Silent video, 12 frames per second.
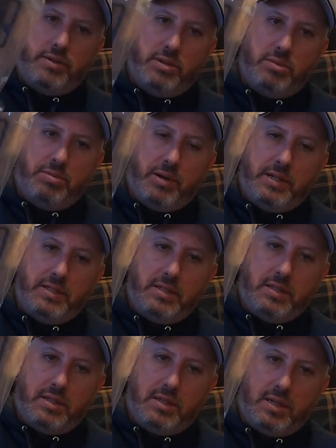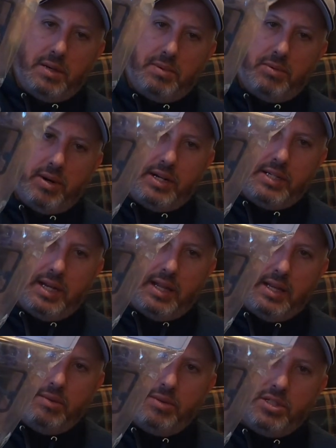you need prices because I keep a running
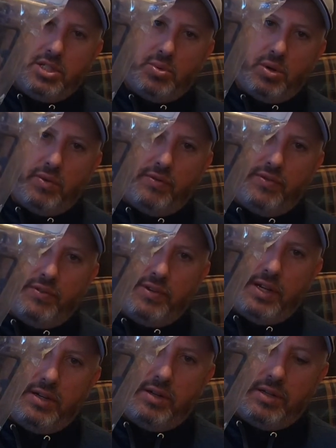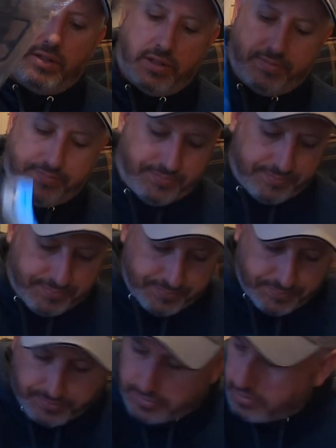tally, was $12 and
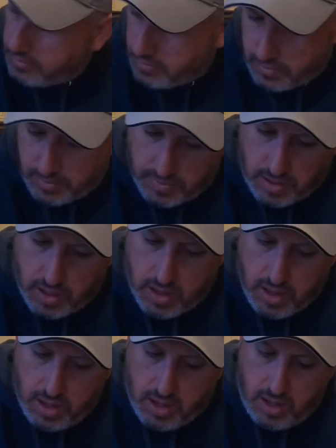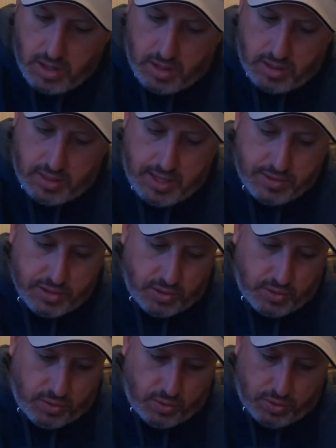$15. There's
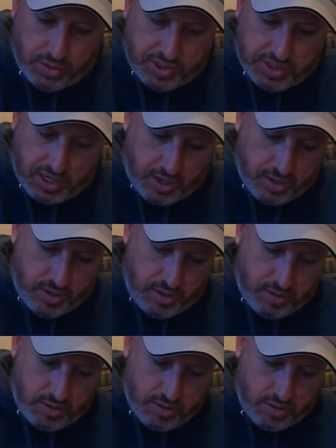also